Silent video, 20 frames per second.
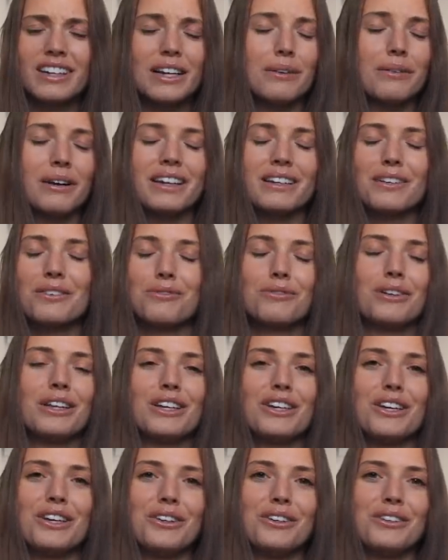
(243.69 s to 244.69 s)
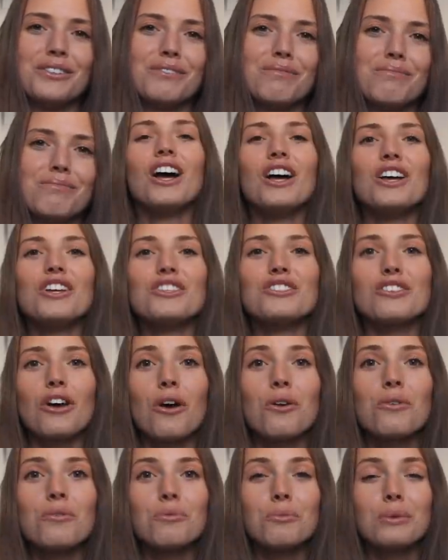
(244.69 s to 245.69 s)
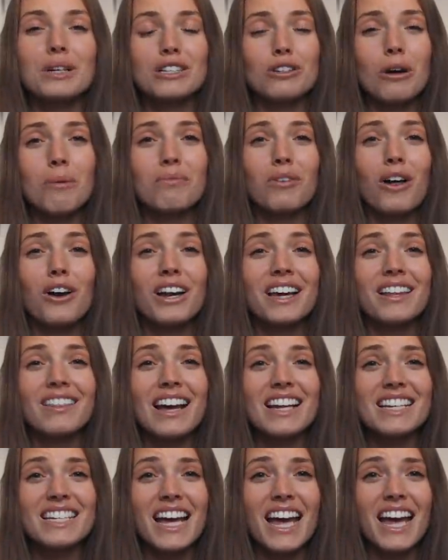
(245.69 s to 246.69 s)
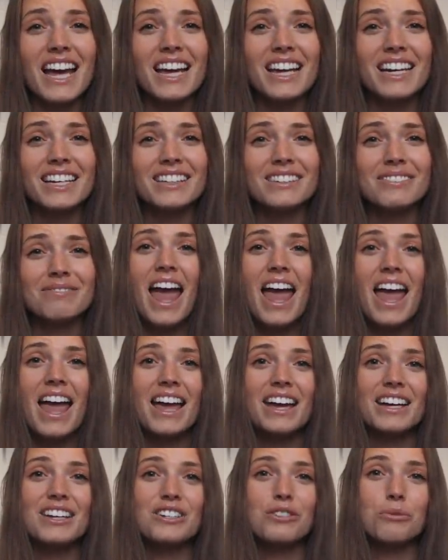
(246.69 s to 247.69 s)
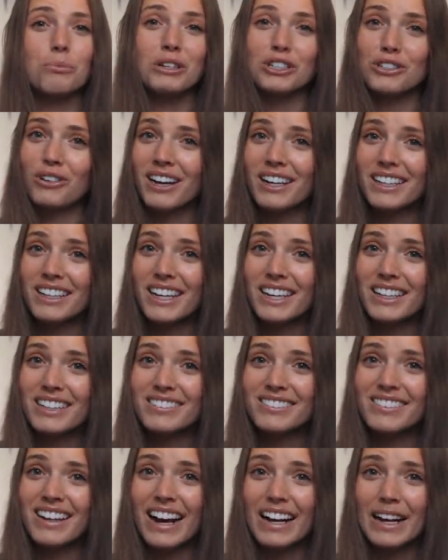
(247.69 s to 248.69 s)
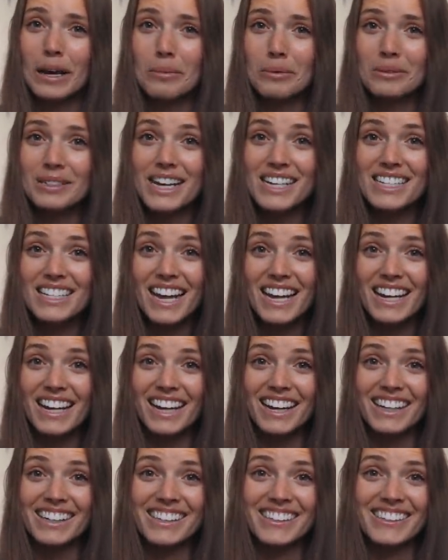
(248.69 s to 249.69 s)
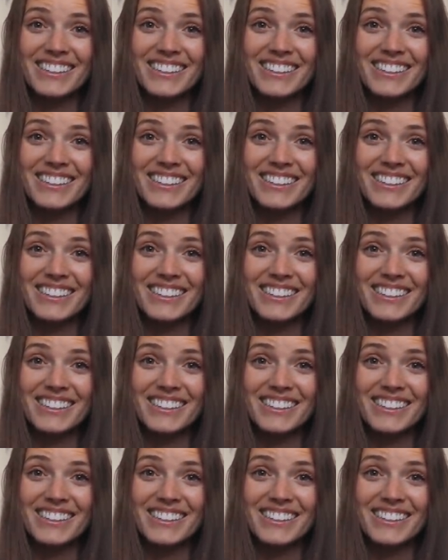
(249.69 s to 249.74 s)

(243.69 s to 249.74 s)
Anyway, it was really cute. So we stopped vlogging that day and we tried again a couple days later.